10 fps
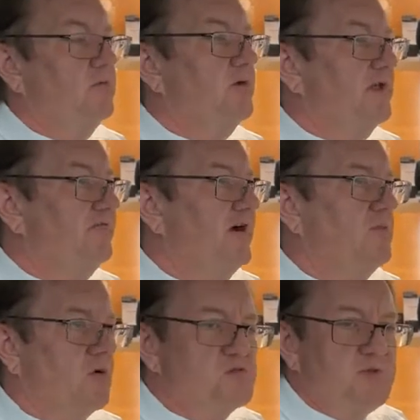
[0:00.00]
And what I
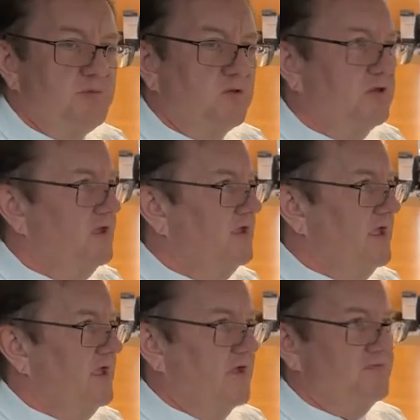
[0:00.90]
found most people,
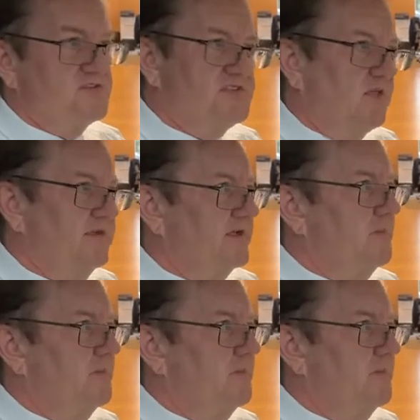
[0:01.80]
after selling